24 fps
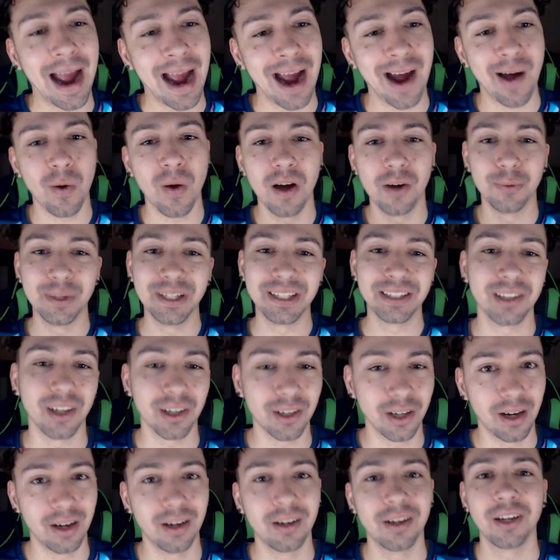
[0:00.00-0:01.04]
How are we
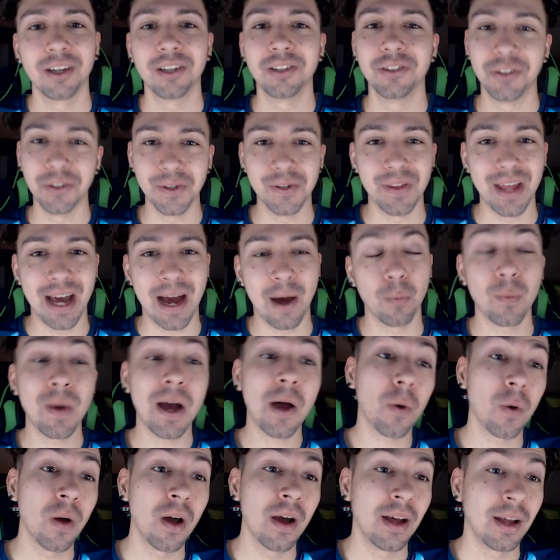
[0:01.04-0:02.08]
going to do that?
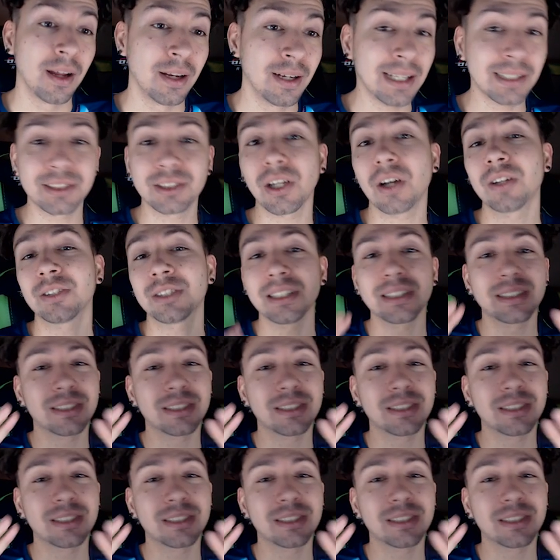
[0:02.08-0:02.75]
Well, let's start.